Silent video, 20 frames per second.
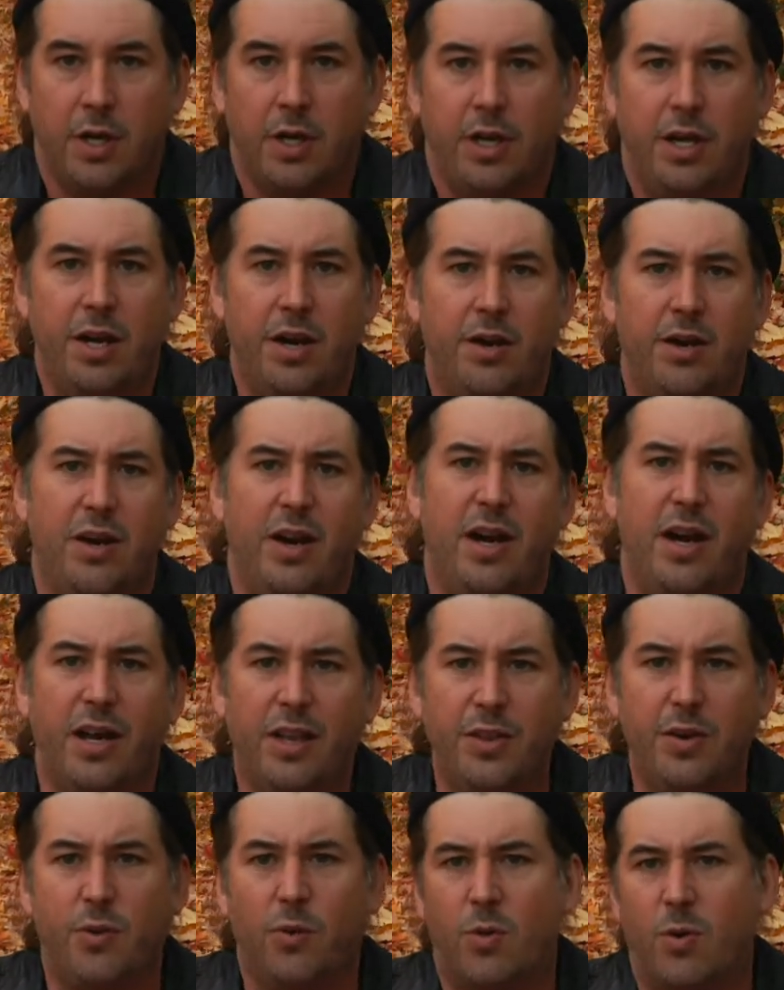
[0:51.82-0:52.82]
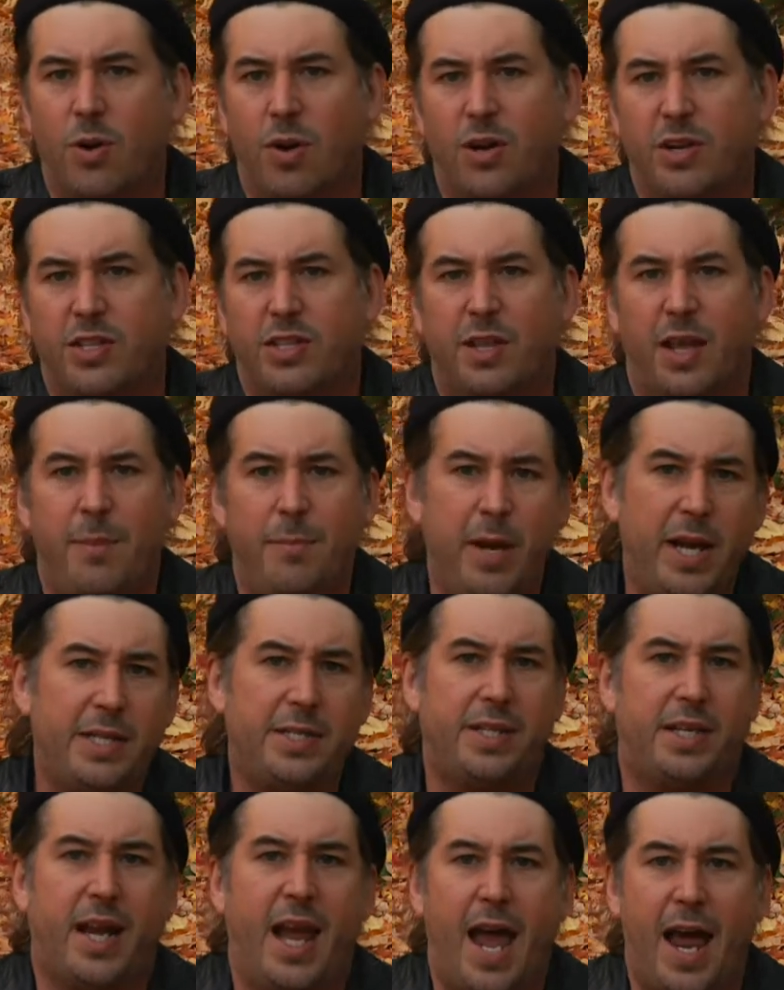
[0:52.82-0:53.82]
you know, in other words, the
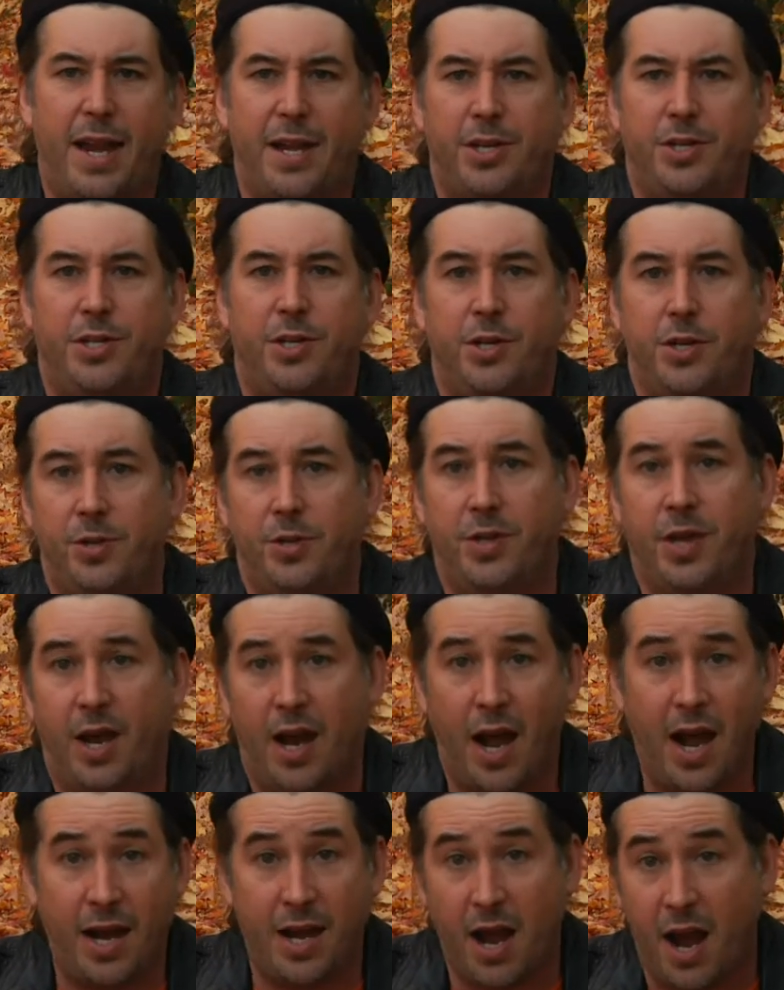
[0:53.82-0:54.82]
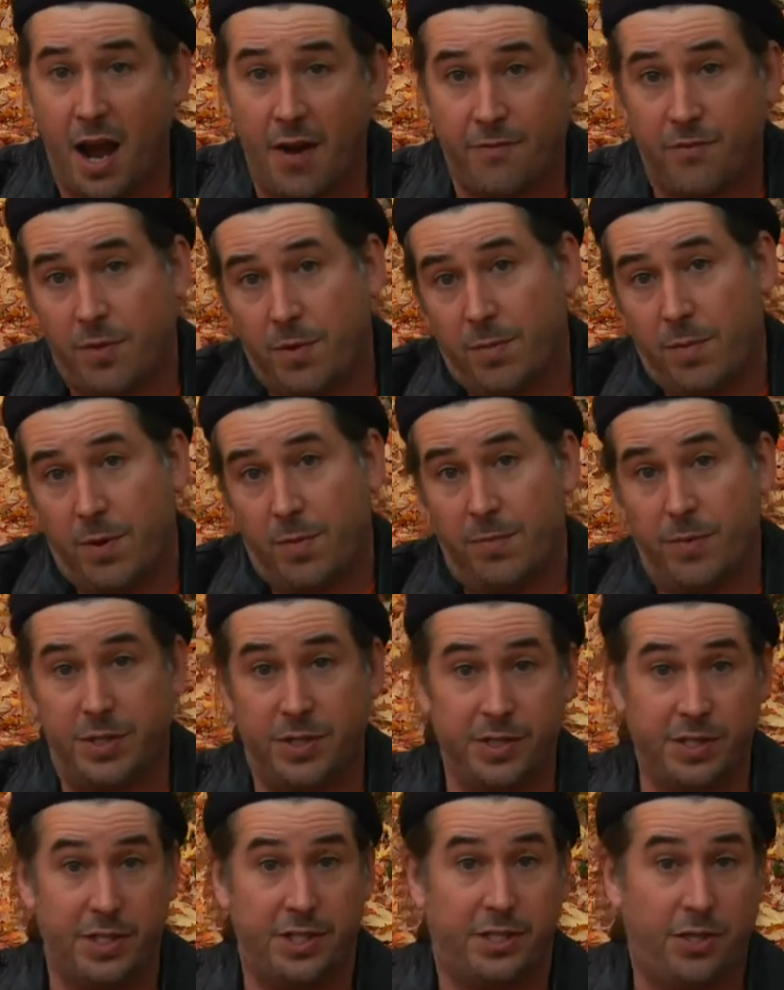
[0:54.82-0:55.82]
basic attitude that I got from him
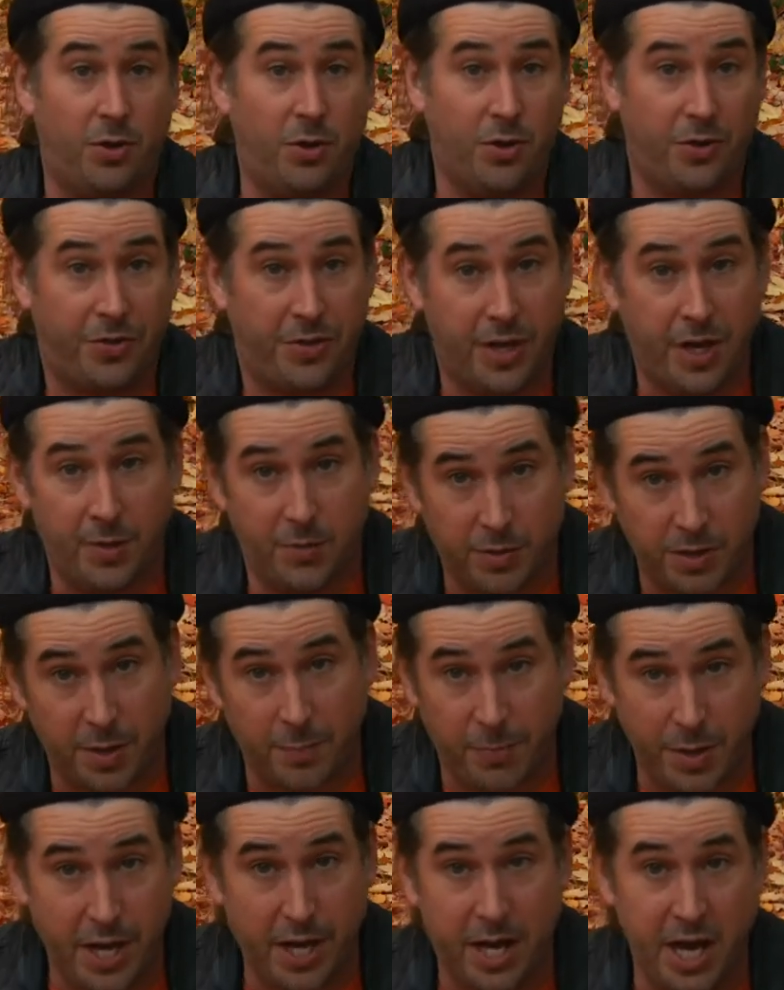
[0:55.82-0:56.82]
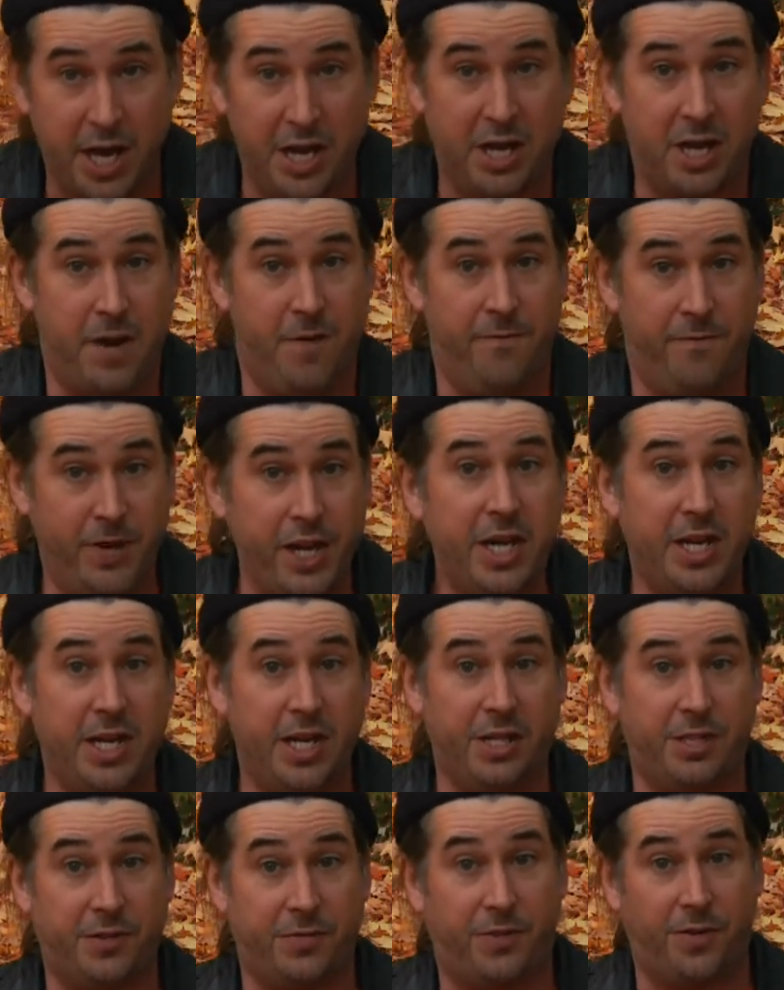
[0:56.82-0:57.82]
is this whole thing was a big
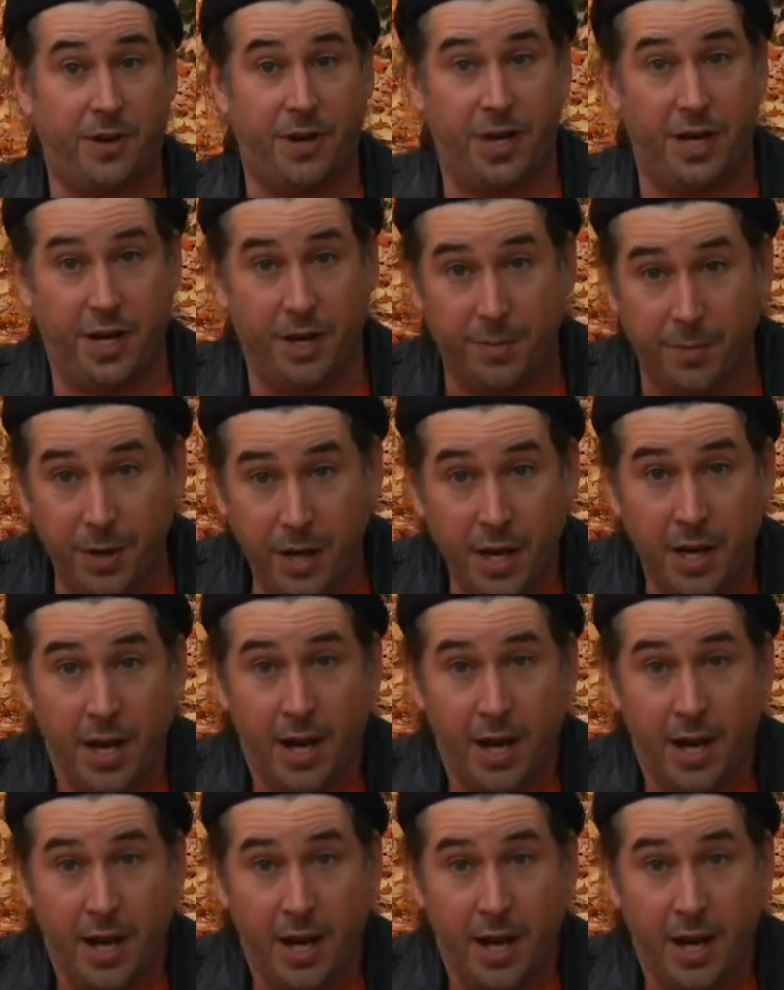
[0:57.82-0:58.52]
inconvenience for him,